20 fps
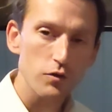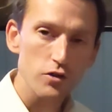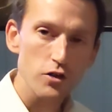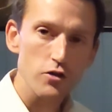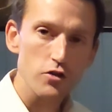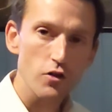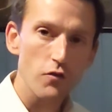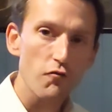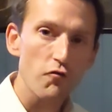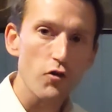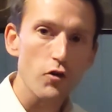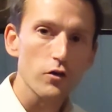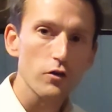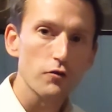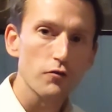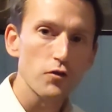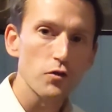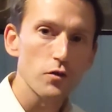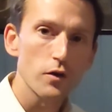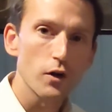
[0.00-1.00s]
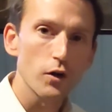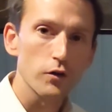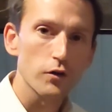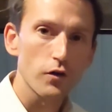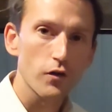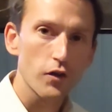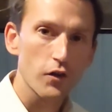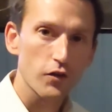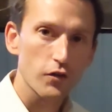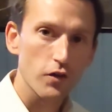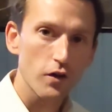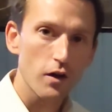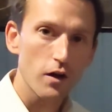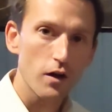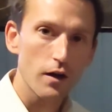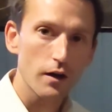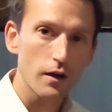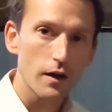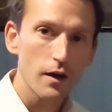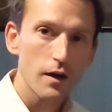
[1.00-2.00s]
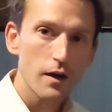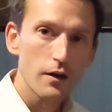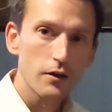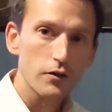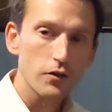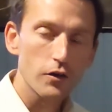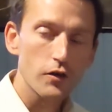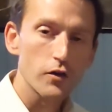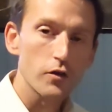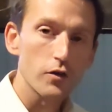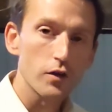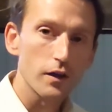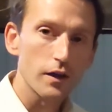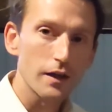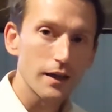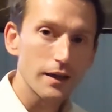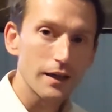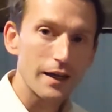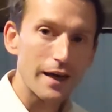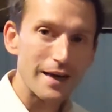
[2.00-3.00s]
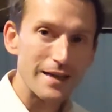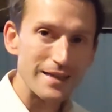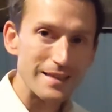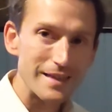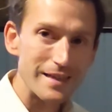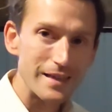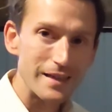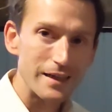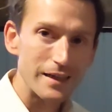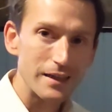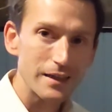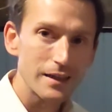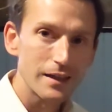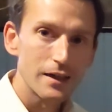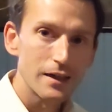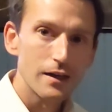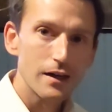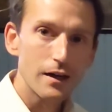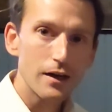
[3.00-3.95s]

was just the first few notes of the song so that you could get an idea